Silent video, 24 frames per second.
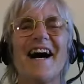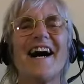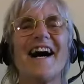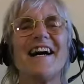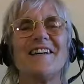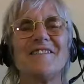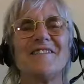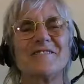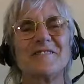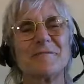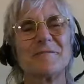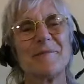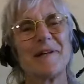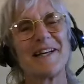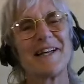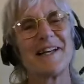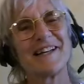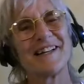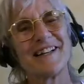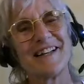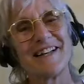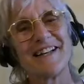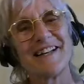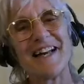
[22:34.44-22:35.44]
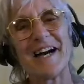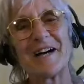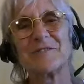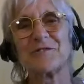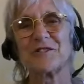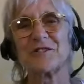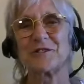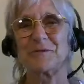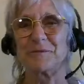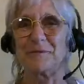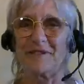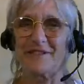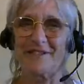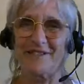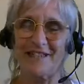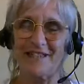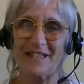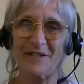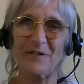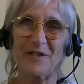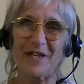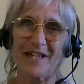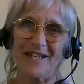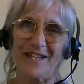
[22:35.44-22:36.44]
I have to make an announcement.
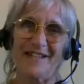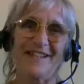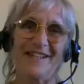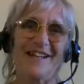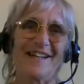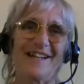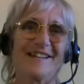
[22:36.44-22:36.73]
Okay,